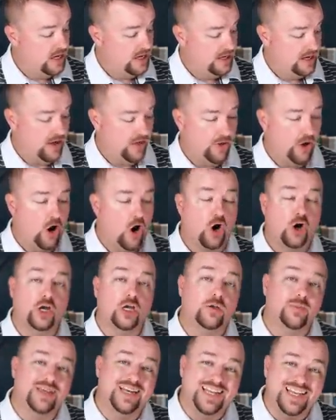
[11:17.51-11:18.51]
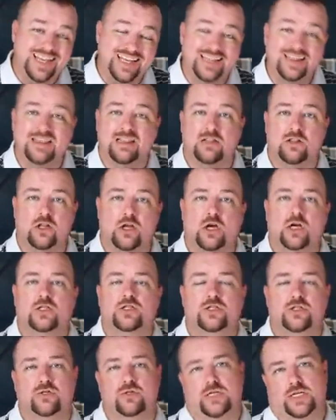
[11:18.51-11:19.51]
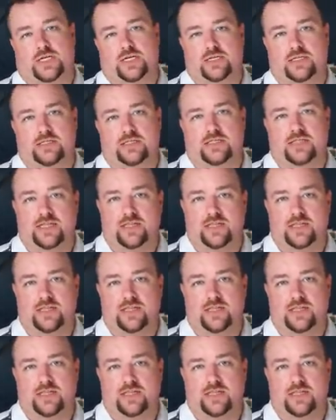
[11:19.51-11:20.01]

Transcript: Now, the argument in the lawsuit is